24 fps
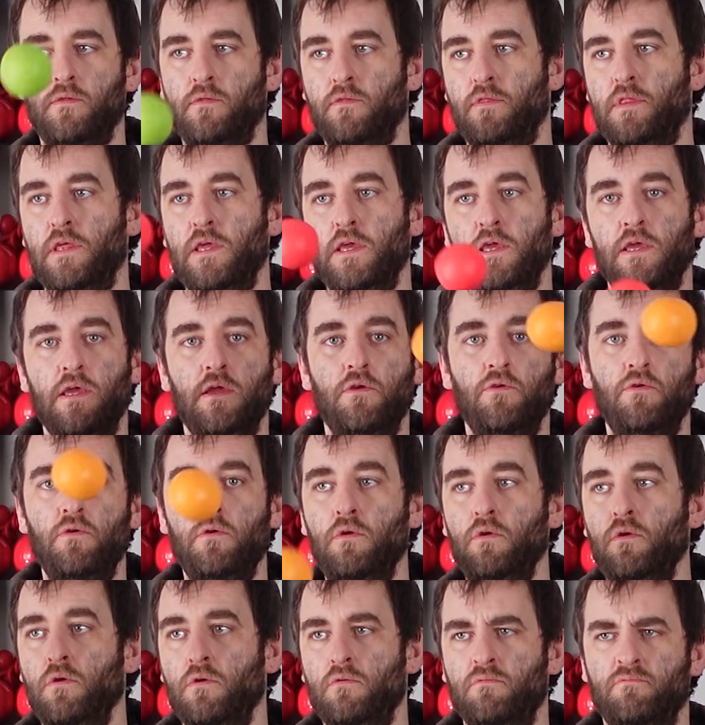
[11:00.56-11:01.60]

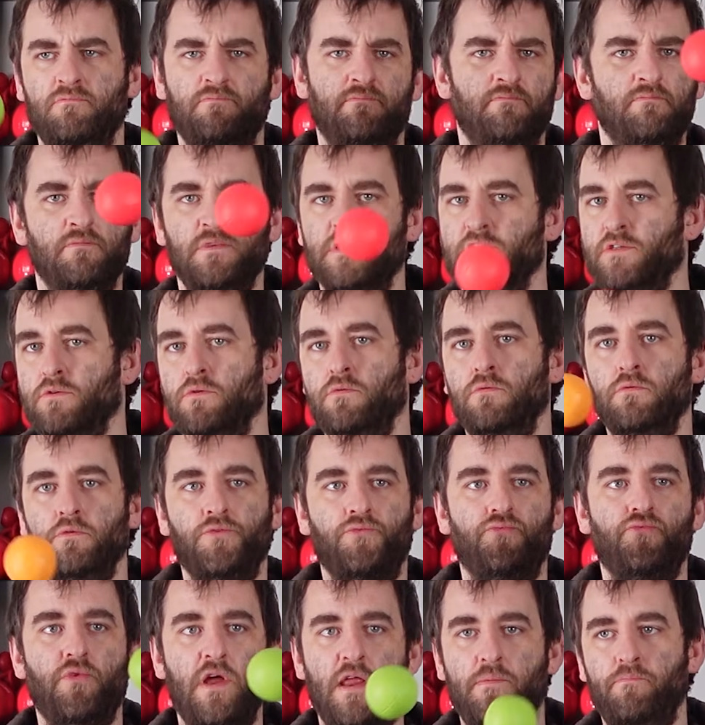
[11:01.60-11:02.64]
let's go with
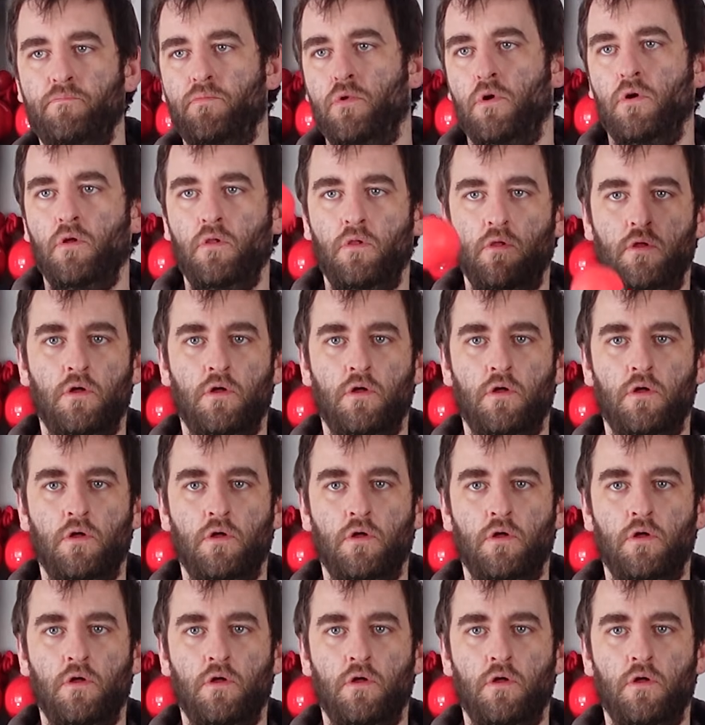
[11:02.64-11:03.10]
the red ball.